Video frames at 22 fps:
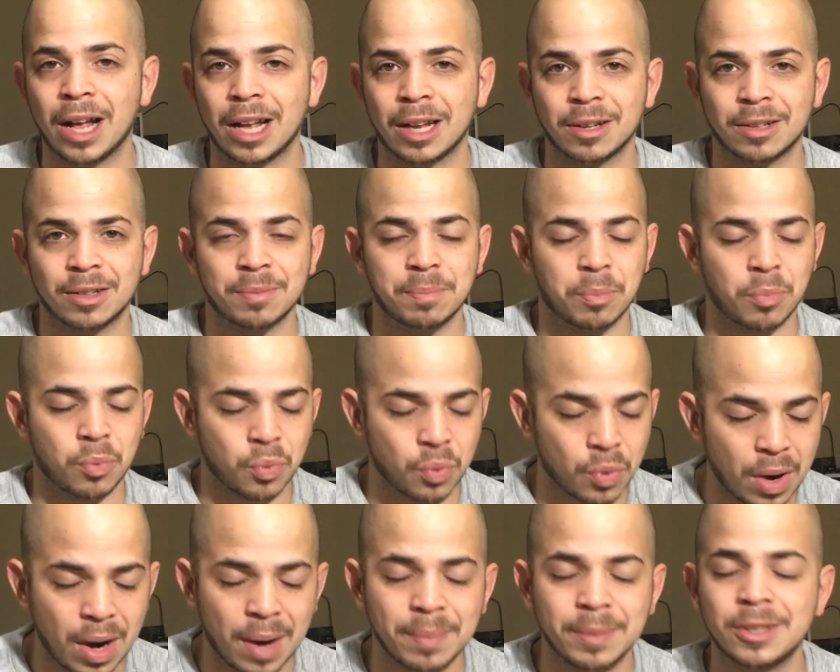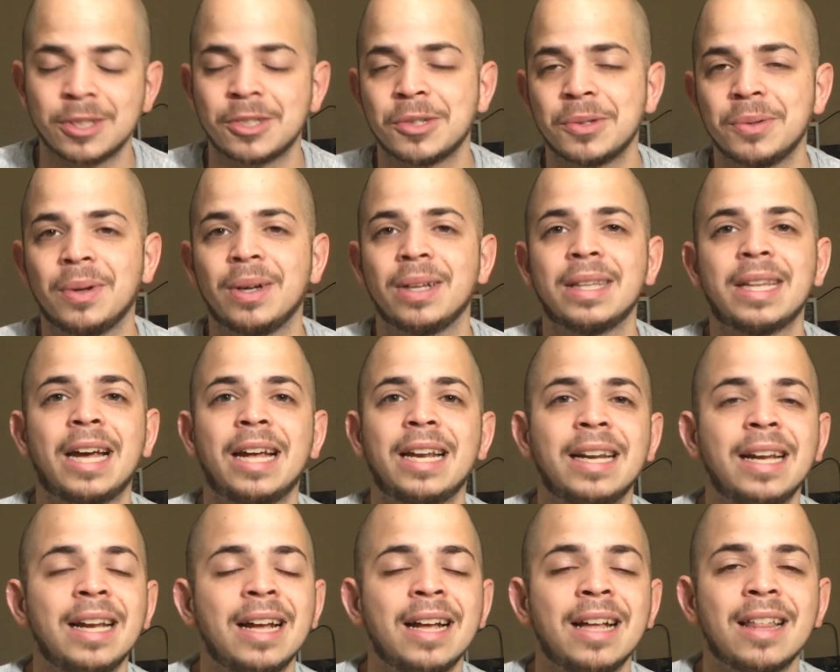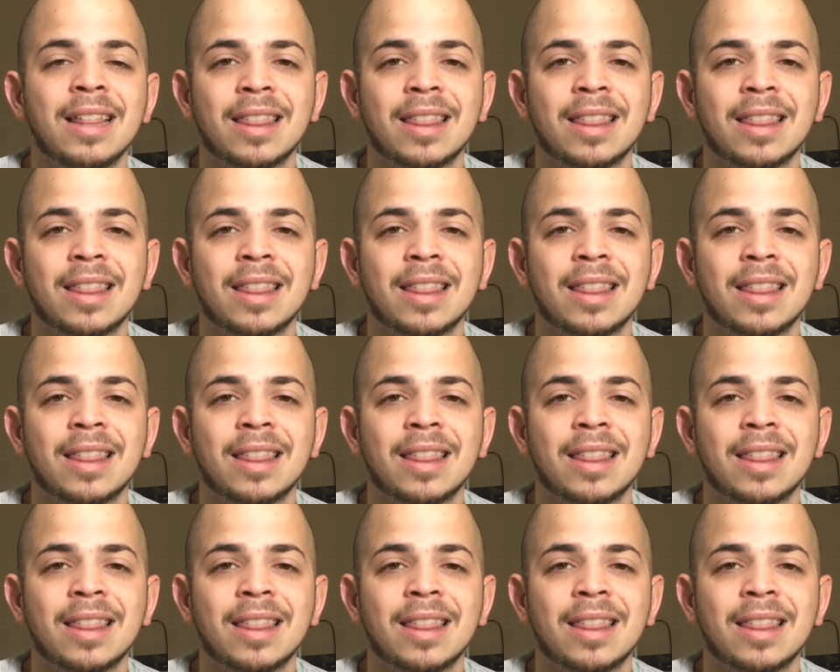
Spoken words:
I promise you on that.